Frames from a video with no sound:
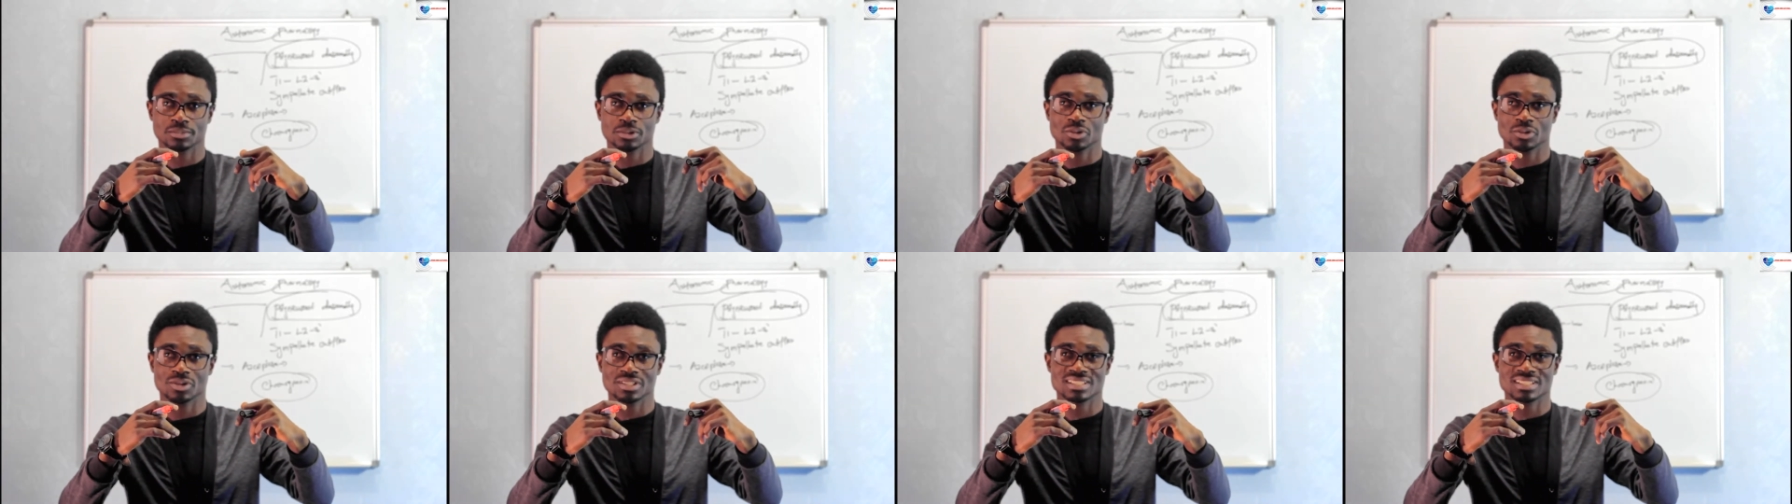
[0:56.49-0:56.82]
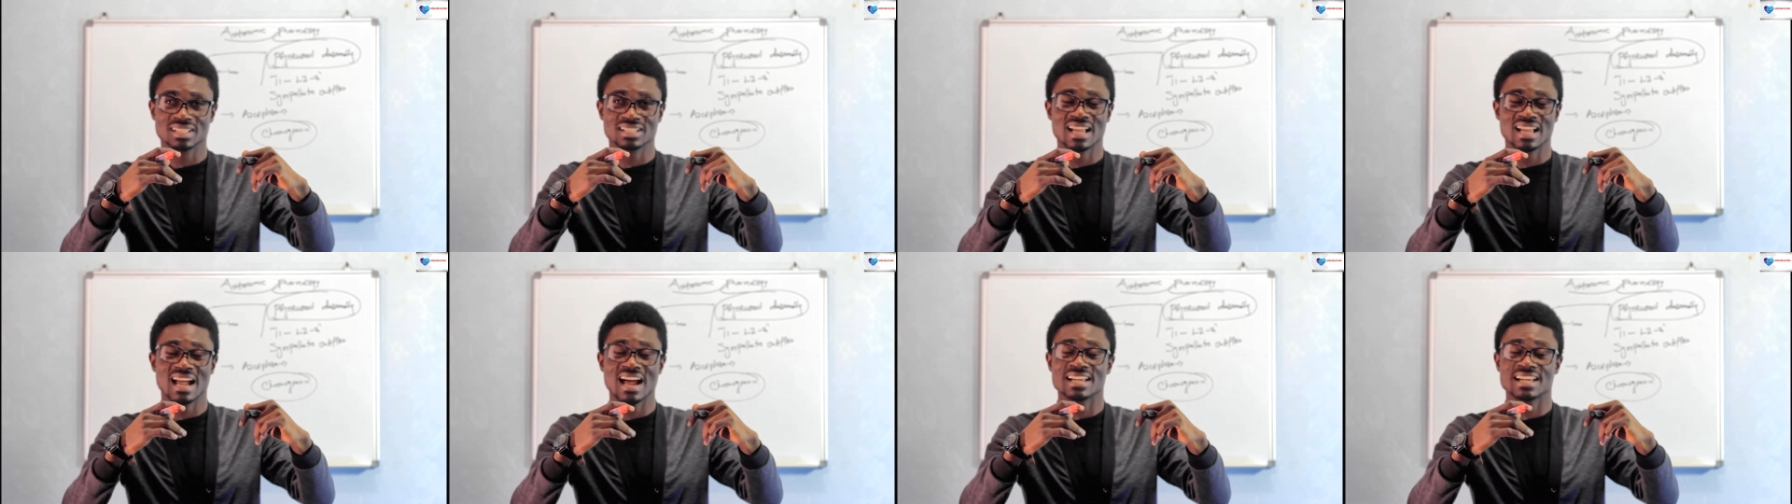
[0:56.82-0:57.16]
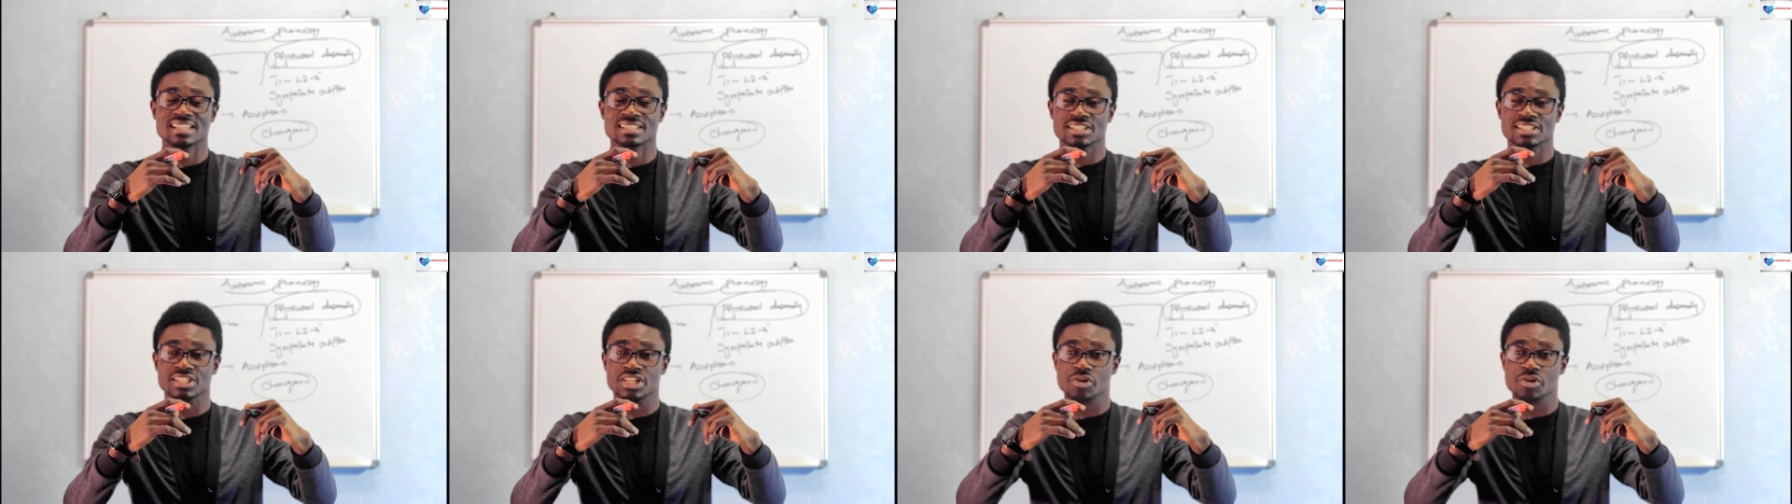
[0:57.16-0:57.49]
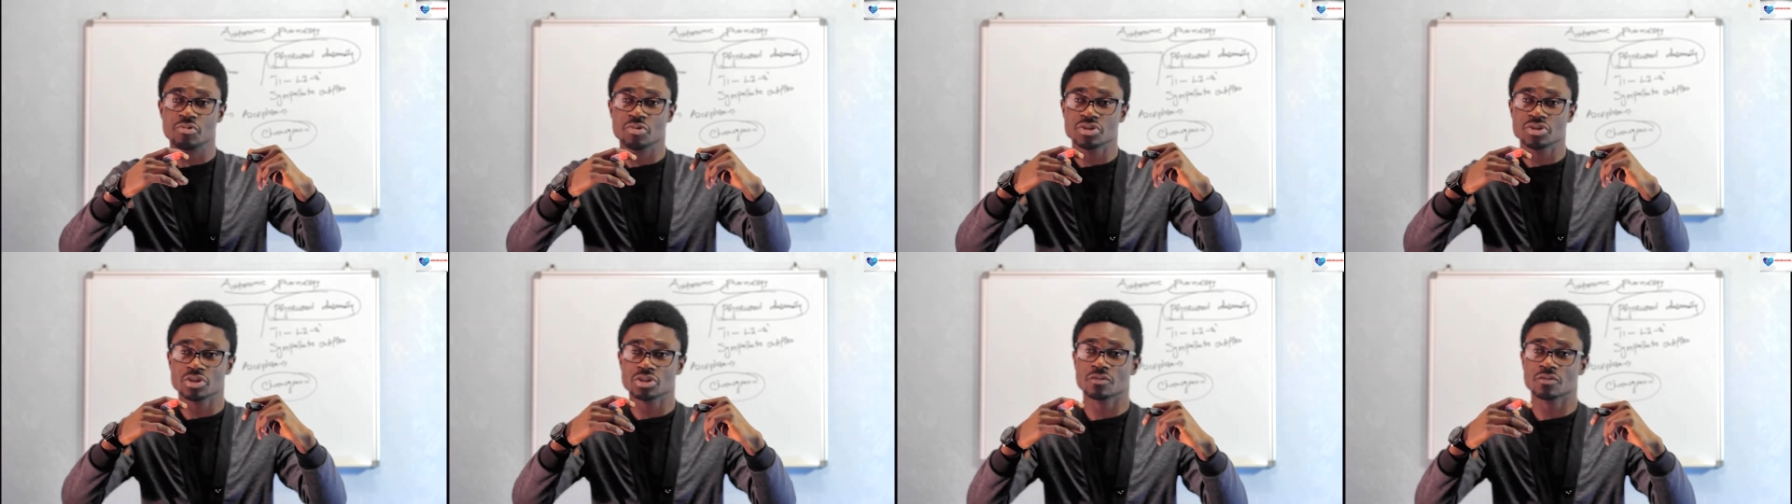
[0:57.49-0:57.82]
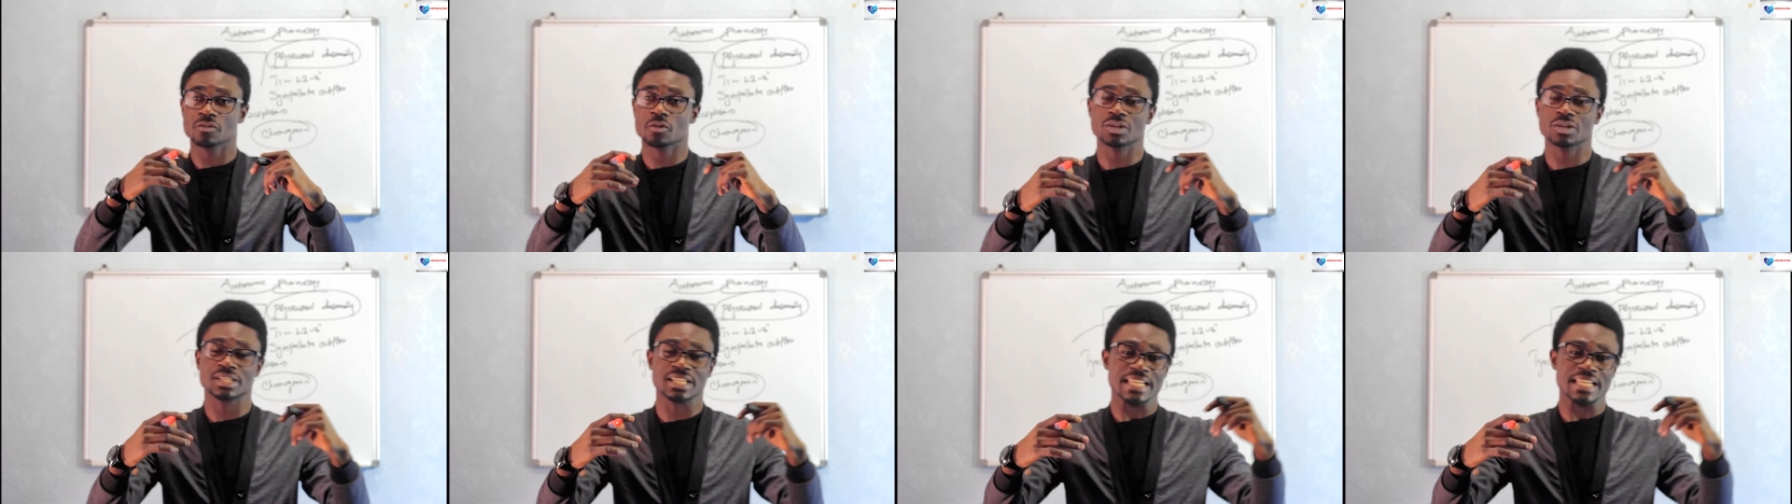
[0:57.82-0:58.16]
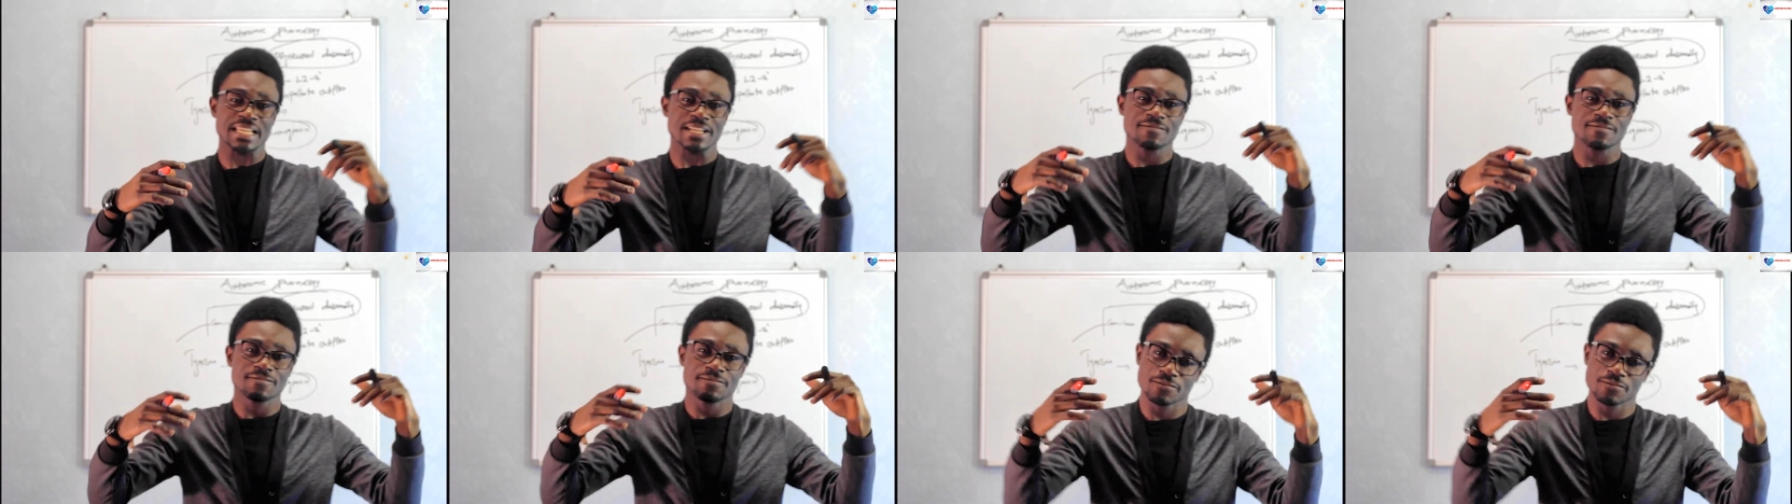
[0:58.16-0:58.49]
you understand, as a result of what
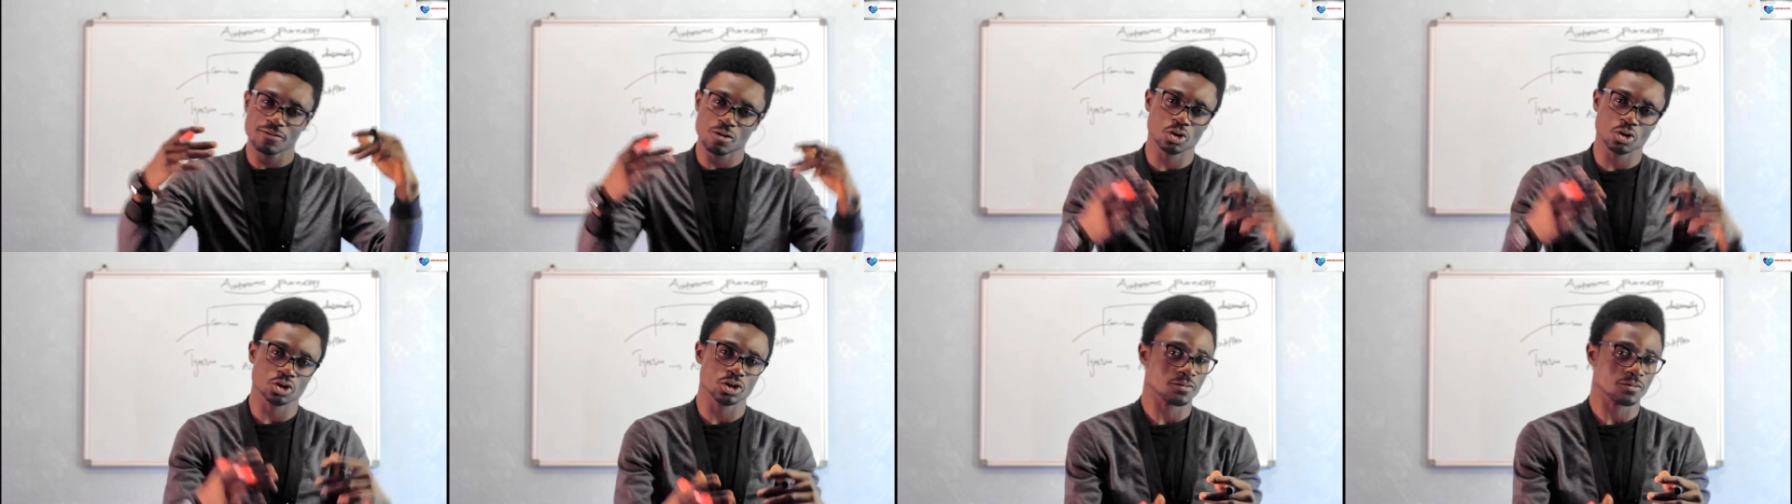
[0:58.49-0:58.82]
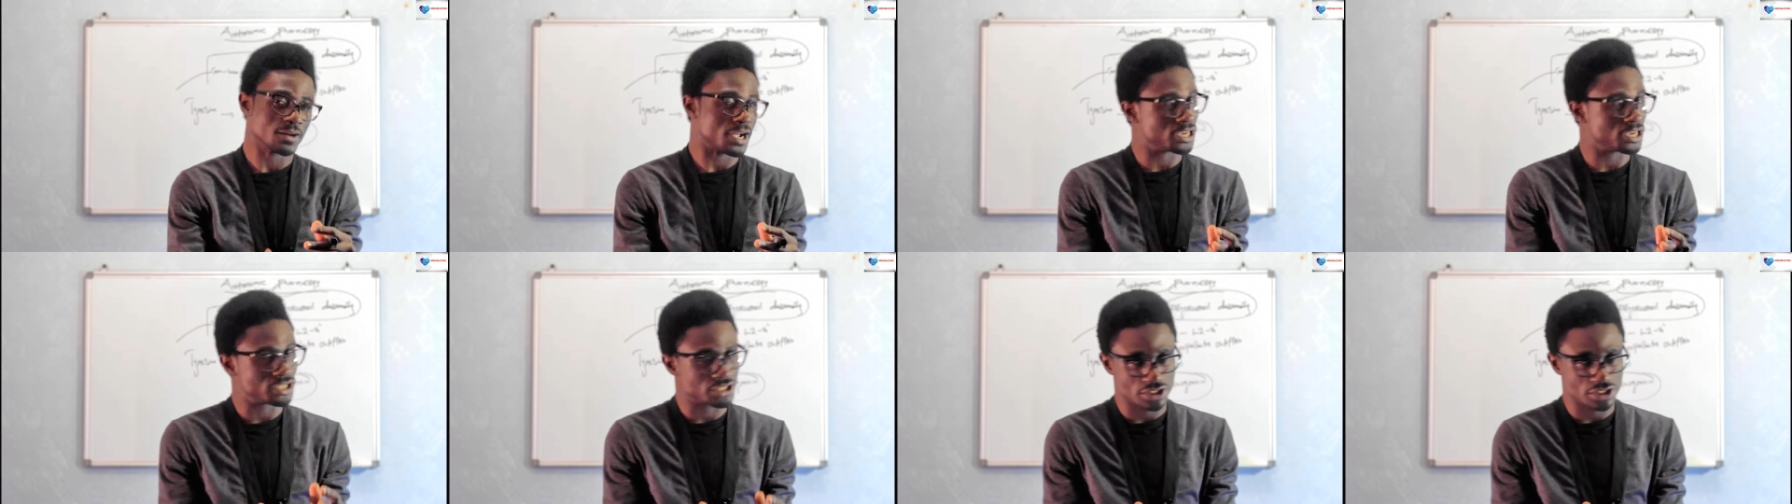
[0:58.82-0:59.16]
the influx of